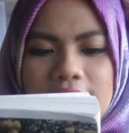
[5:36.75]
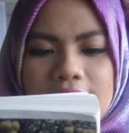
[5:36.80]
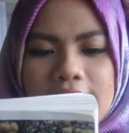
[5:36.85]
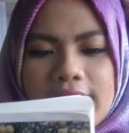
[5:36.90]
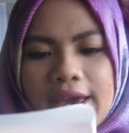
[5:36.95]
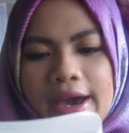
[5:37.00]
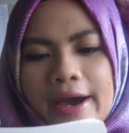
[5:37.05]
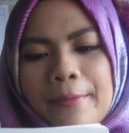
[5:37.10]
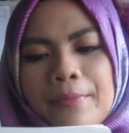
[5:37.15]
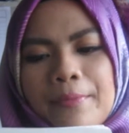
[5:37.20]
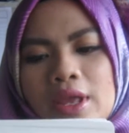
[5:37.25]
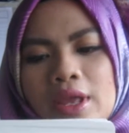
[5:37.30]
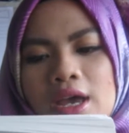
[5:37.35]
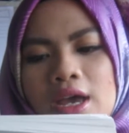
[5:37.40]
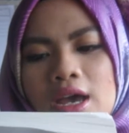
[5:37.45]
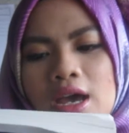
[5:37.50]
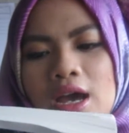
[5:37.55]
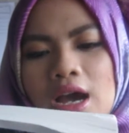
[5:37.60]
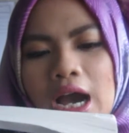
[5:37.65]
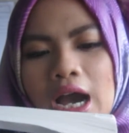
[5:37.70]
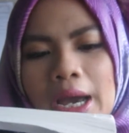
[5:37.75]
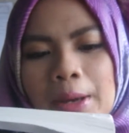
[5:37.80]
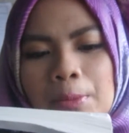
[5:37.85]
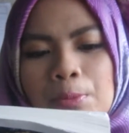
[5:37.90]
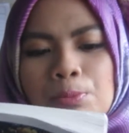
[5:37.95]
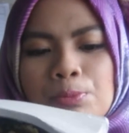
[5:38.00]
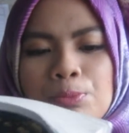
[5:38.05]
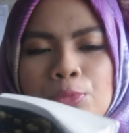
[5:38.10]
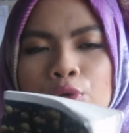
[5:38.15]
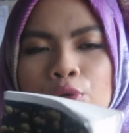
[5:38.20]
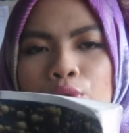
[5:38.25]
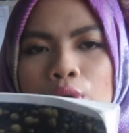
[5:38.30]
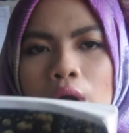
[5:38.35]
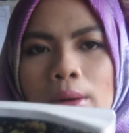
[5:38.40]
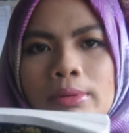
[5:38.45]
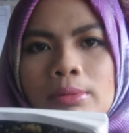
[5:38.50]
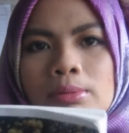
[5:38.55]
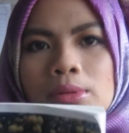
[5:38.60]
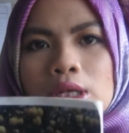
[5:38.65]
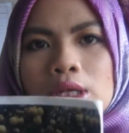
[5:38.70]
Yeah, I
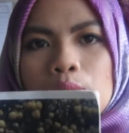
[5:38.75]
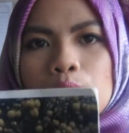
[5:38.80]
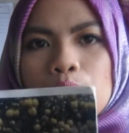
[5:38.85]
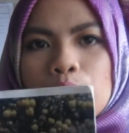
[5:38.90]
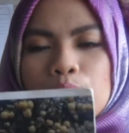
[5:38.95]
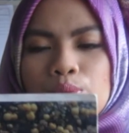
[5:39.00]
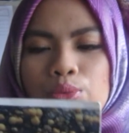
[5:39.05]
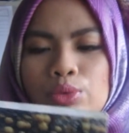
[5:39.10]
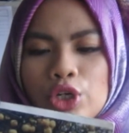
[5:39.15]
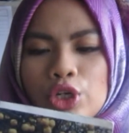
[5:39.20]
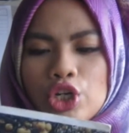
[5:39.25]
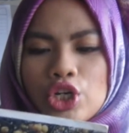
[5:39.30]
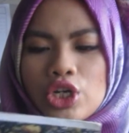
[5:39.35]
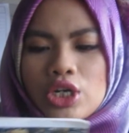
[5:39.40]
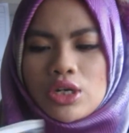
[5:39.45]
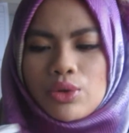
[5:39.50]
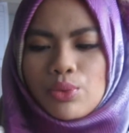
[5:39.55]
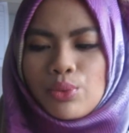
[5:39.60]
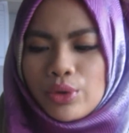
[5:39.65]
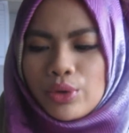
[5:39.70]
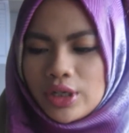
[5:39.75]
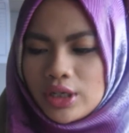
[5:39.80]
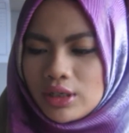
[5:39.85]
probably wouldn't